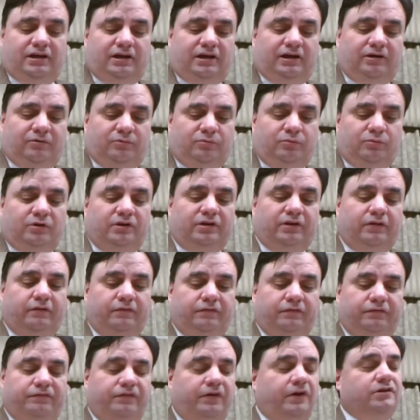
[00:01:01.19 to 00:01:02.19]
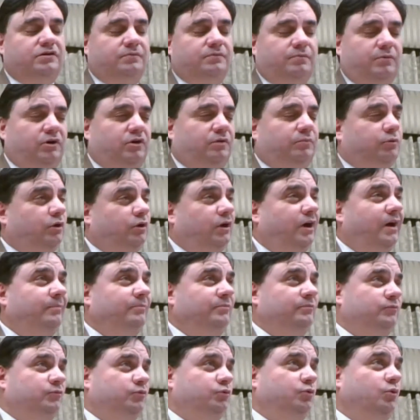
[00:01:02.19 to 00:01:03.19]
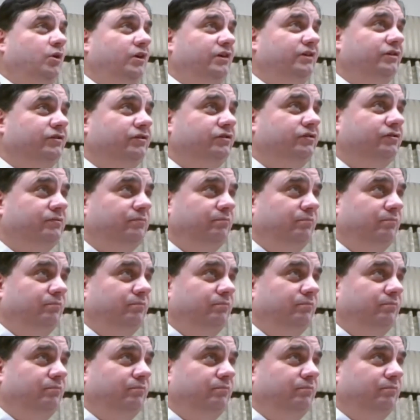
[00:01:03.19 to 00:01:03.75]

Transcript: uh, one of the fundamental problems was